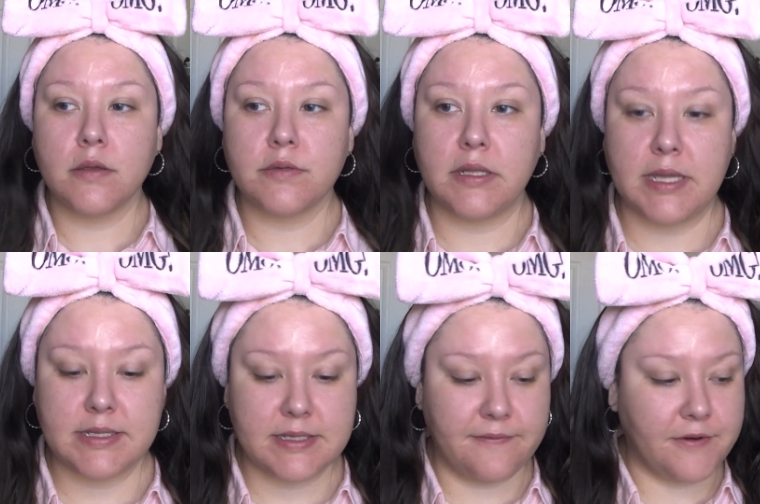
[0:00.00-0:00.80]
So let
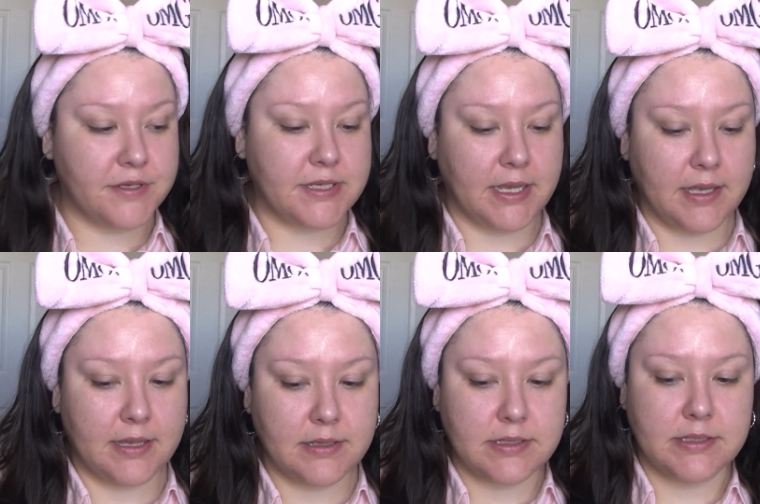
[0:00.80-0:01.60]
that sit for a
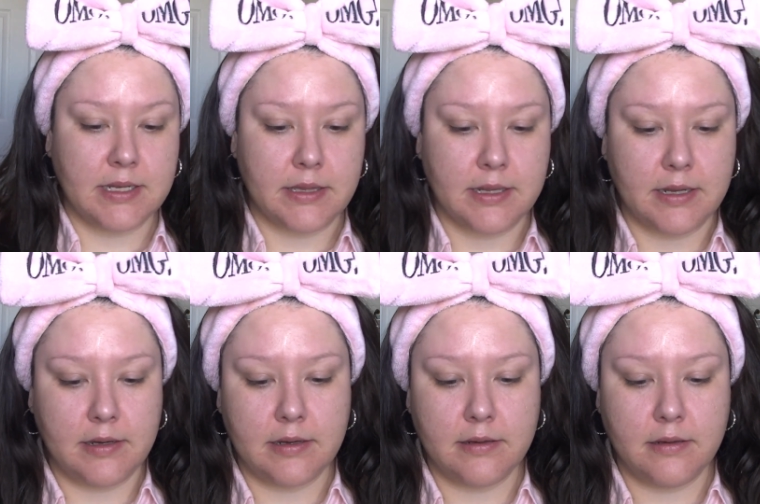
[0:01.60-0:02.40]
second and
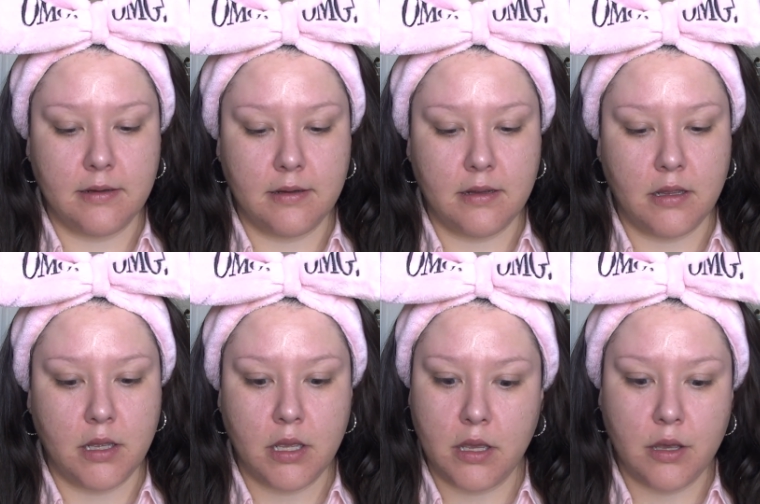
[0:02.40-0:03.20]
then
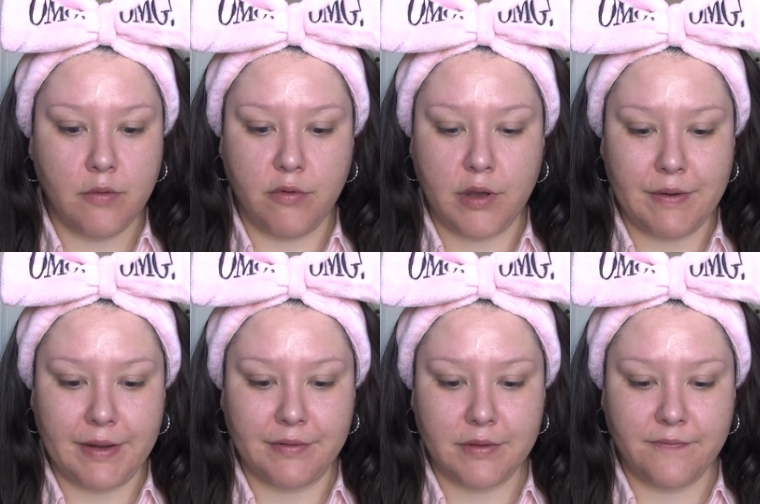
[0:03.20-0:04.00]
we'll go
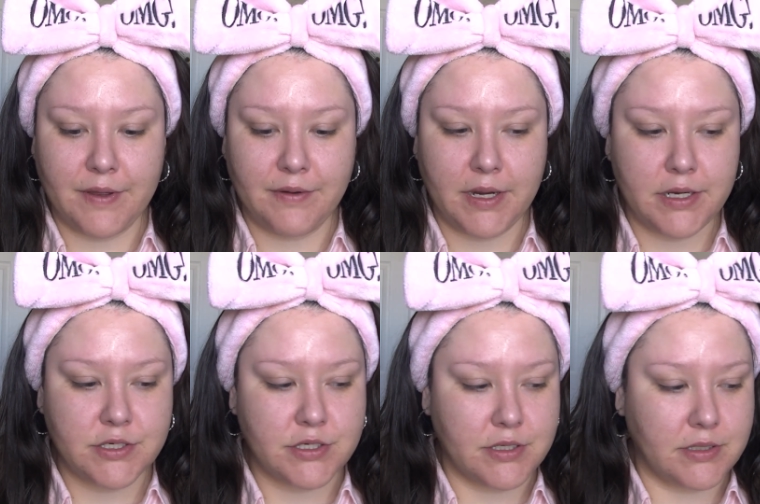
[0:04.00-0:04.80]
in with the
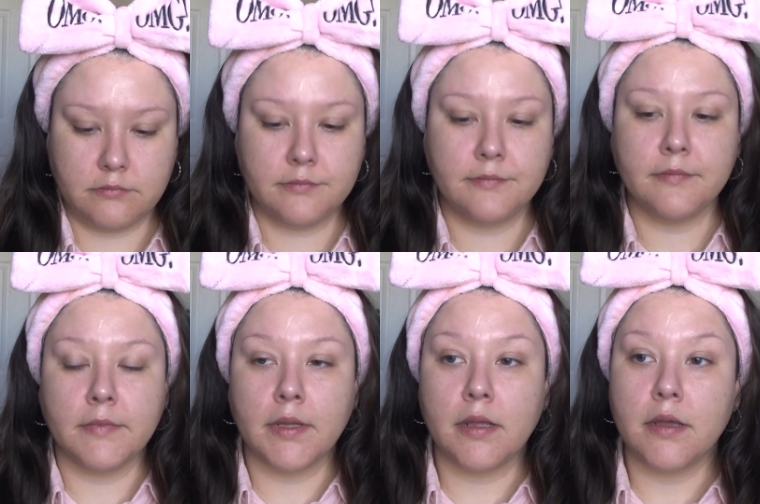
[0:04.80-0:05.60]
foundation.
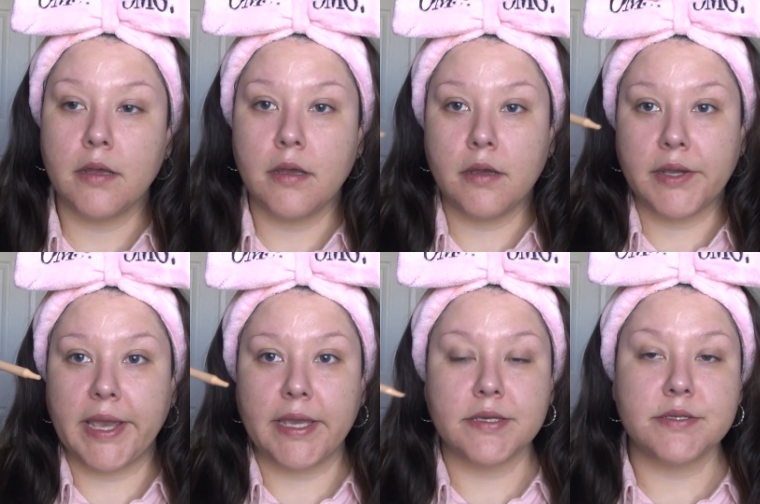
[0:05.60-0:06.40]

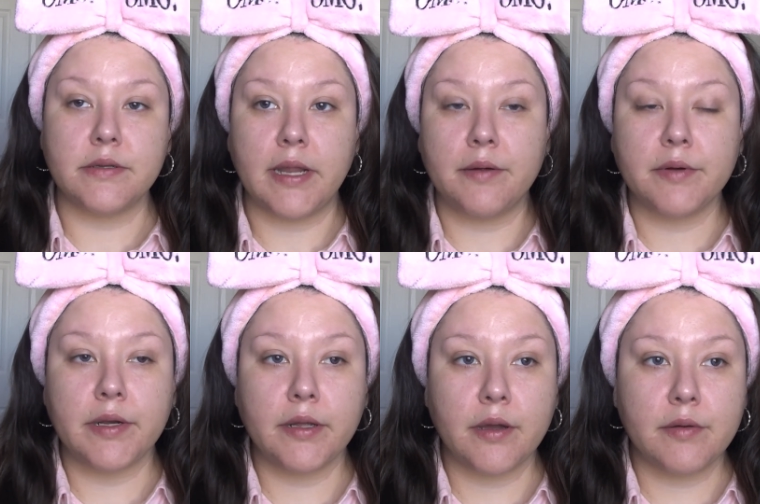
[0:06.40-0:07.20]
Okay, so now we're
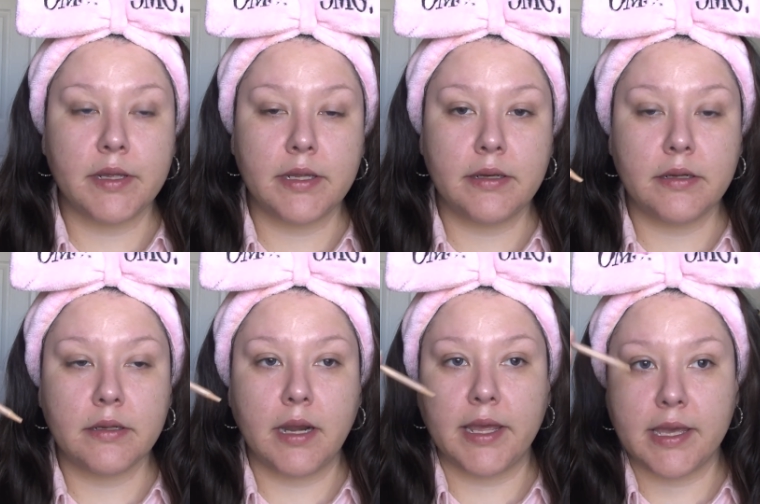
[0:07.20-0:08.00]
going to go in
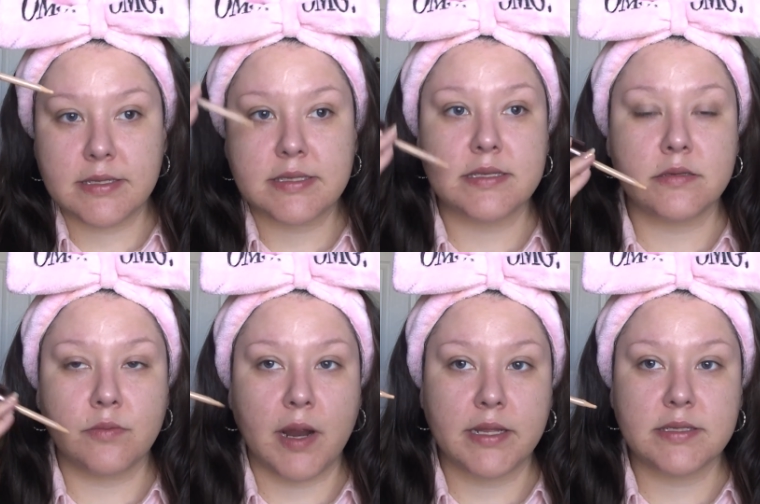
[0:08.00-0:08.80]
and I guess this
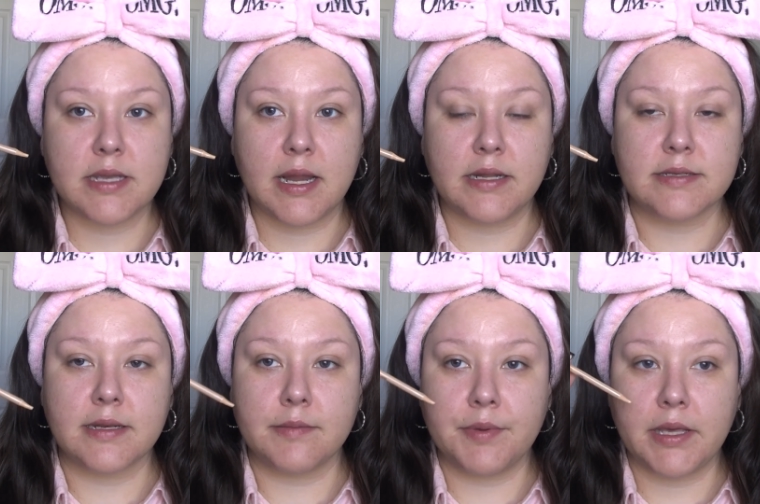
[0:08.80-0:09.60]
right side is
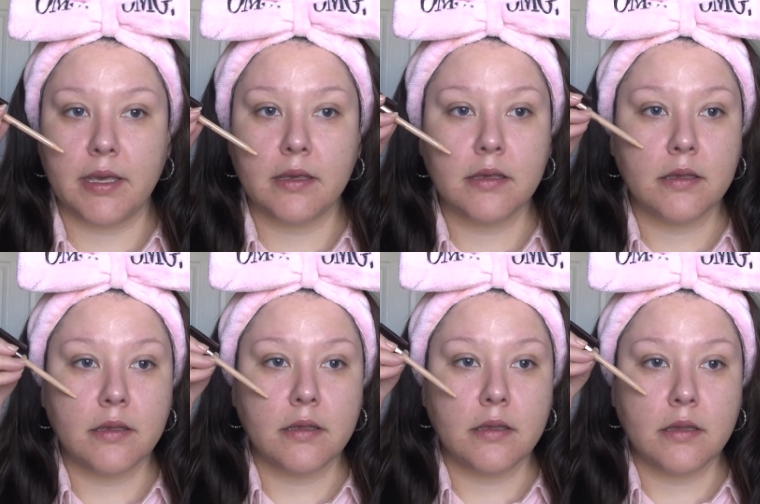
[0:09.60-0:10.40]
going to be
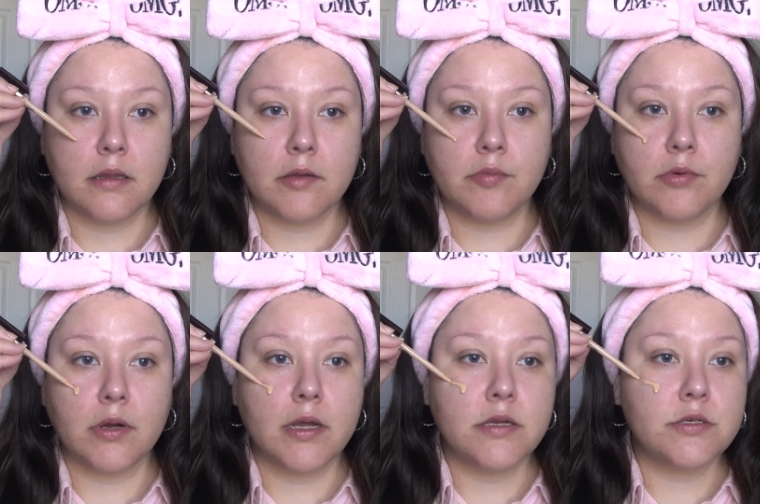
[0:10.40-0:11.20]
the
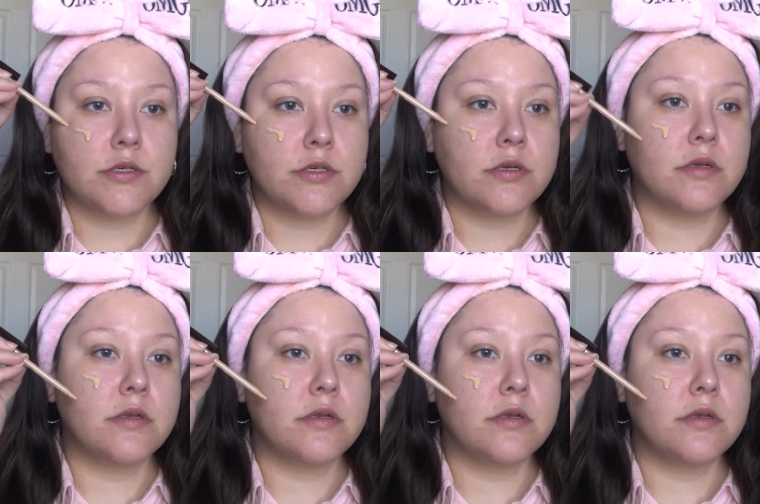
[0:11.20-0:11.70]
brush.